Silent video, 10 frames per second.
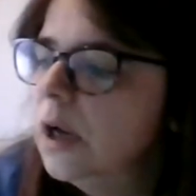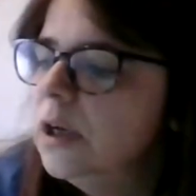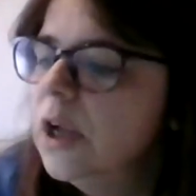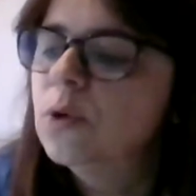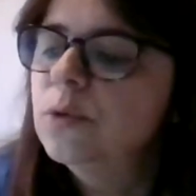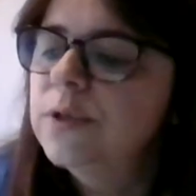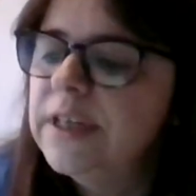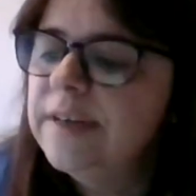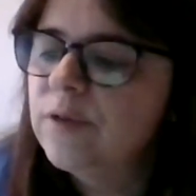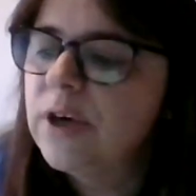local
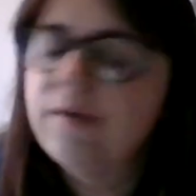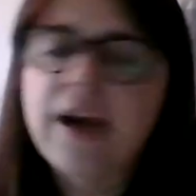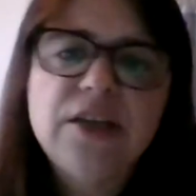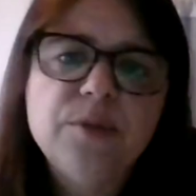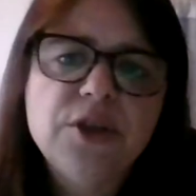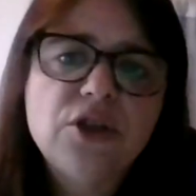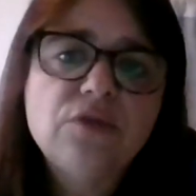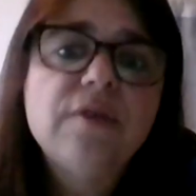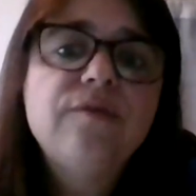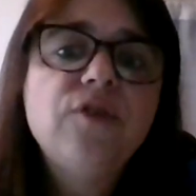delivery arrangements
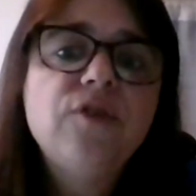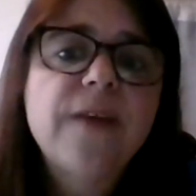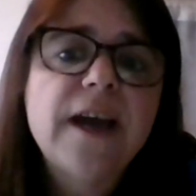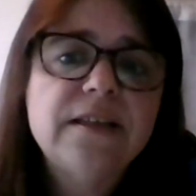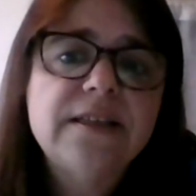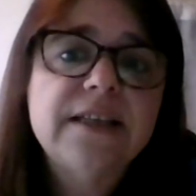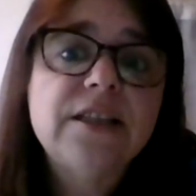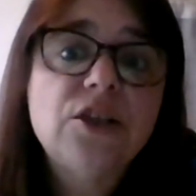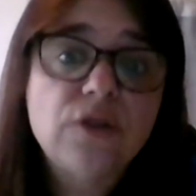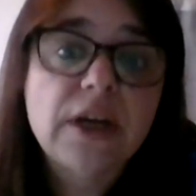to review their
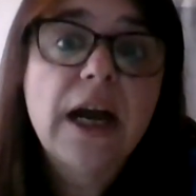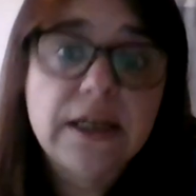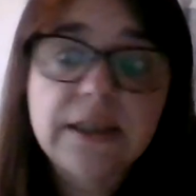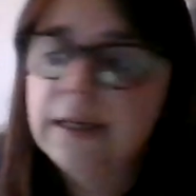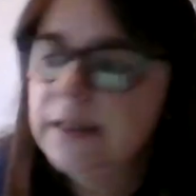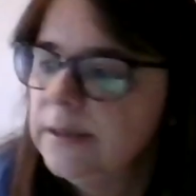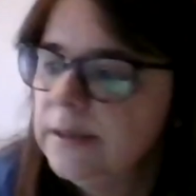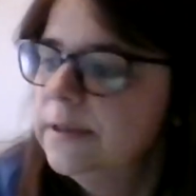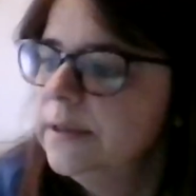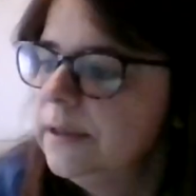statutory
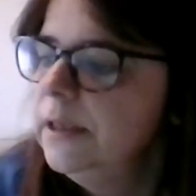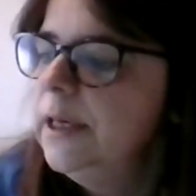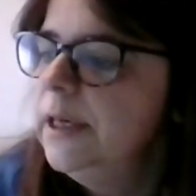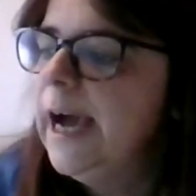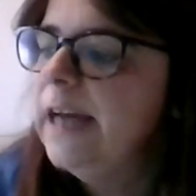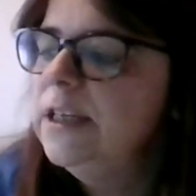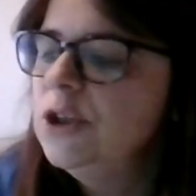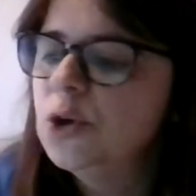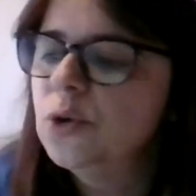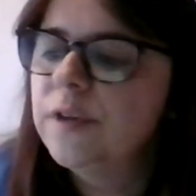guidelines and
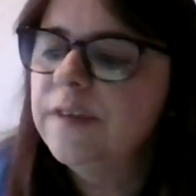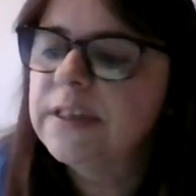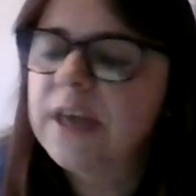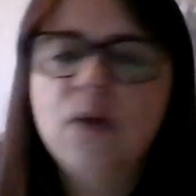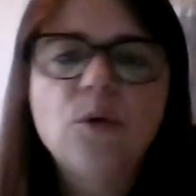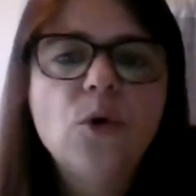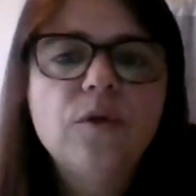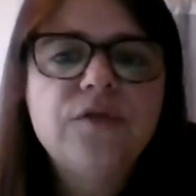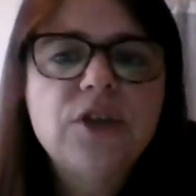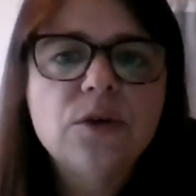ensure that this
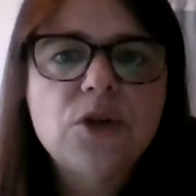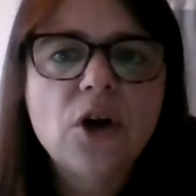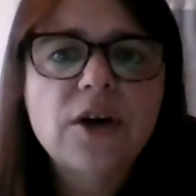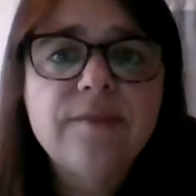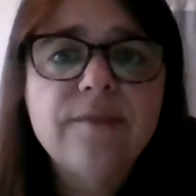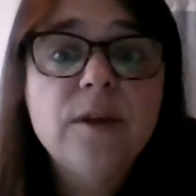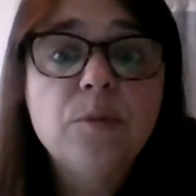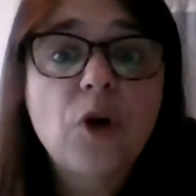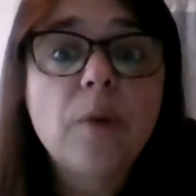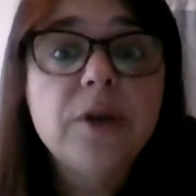cohort of children are given the
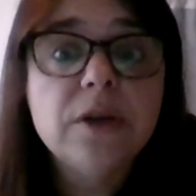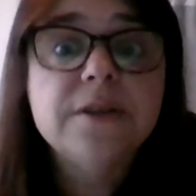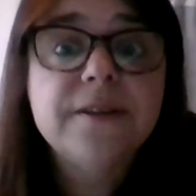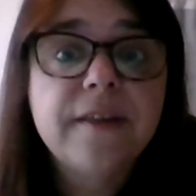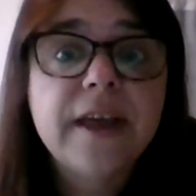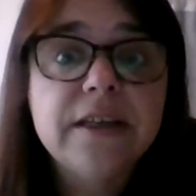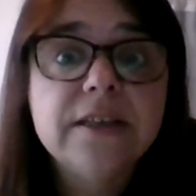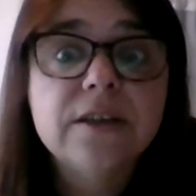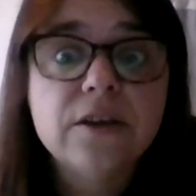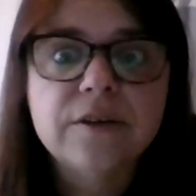prominence that they
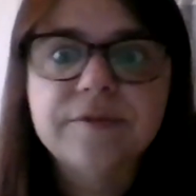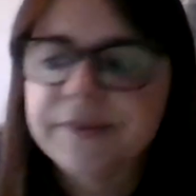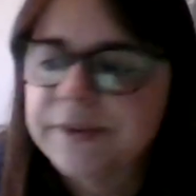deserve.